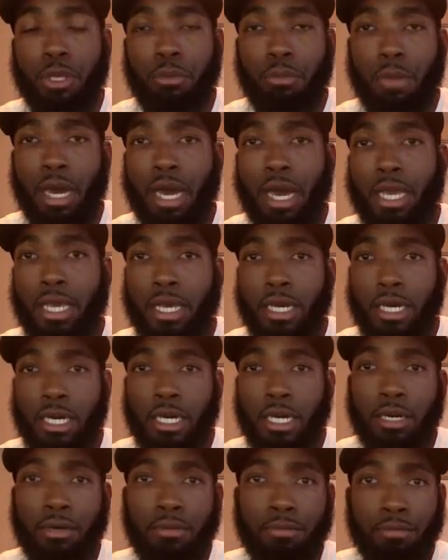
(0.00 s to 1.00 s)
my
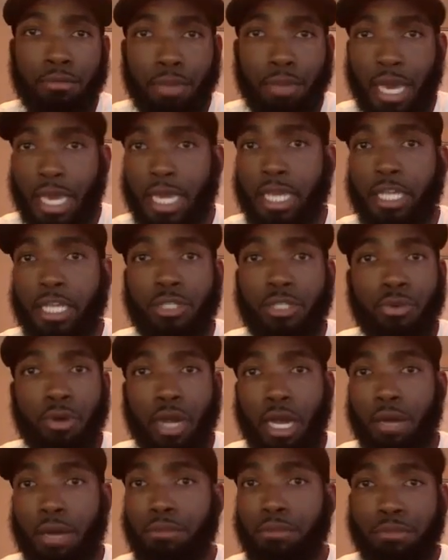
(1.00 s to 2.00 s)
uh, page
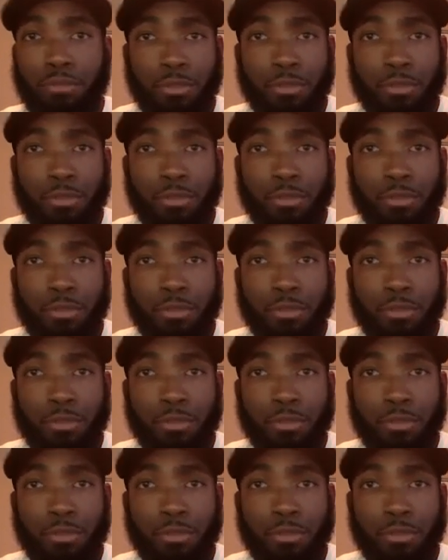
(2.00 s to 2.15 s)
where I,